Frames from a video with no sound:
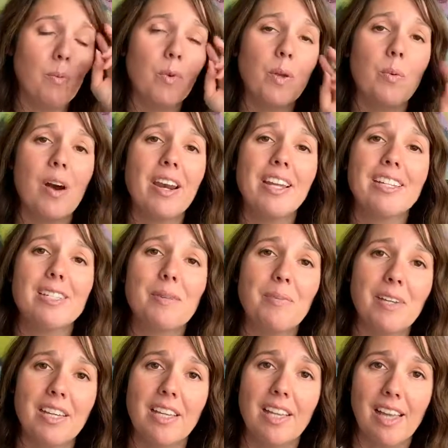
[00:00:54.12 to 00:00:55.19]
want it to
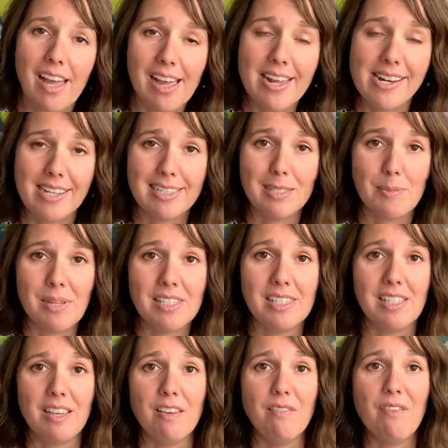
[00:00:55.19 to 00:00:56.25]
be
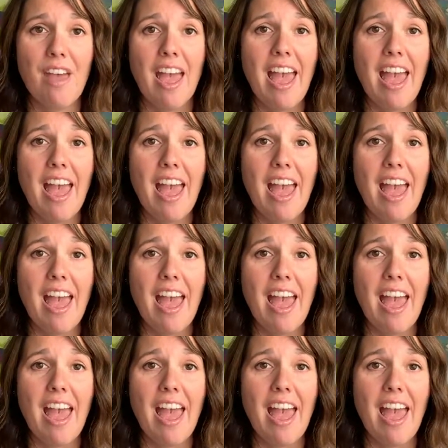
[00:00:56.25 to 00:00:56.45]
inexpensive.